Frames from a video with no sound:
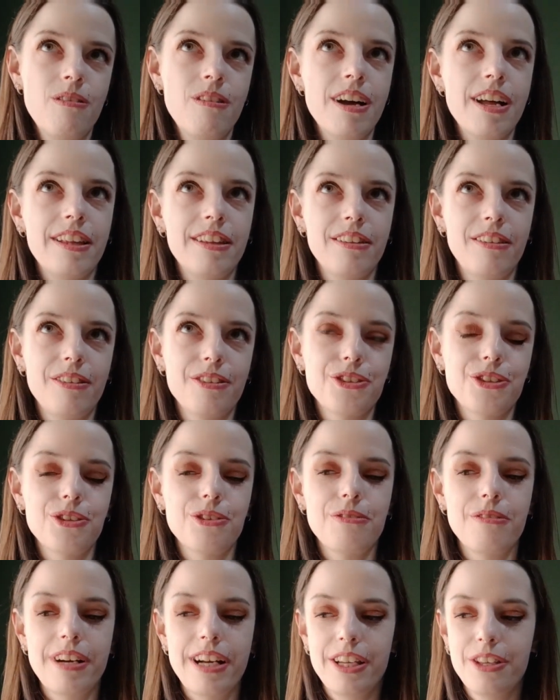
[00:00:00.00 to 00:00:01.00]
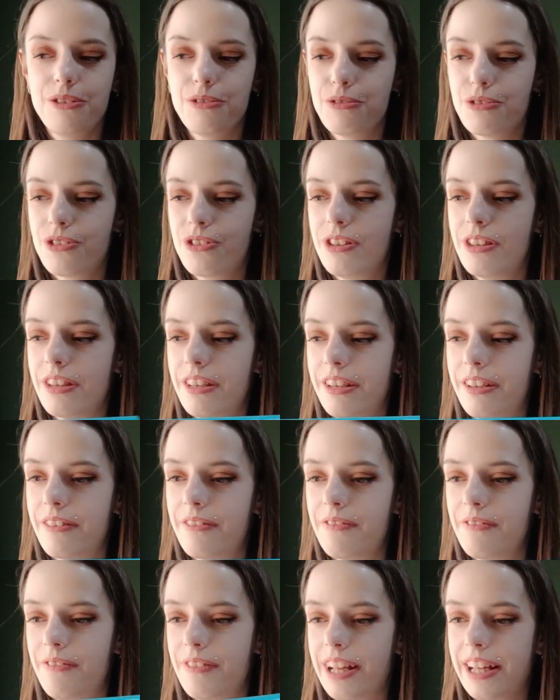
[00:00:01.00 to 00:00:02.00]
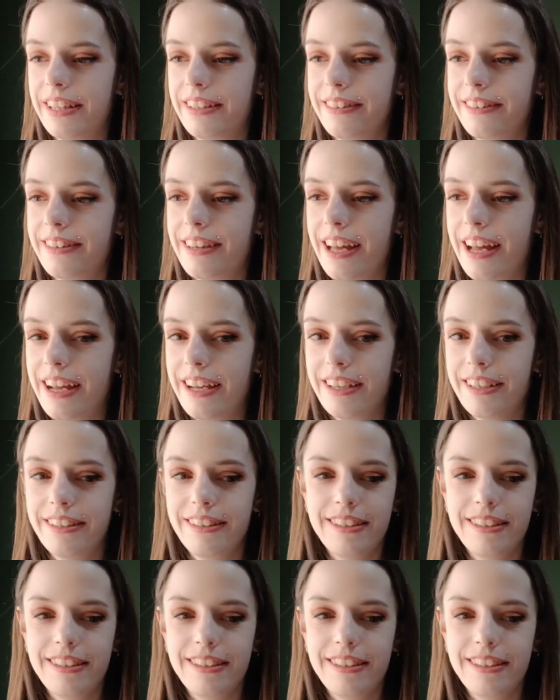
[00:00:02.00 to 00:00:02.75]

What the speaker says: and also I used the Valentine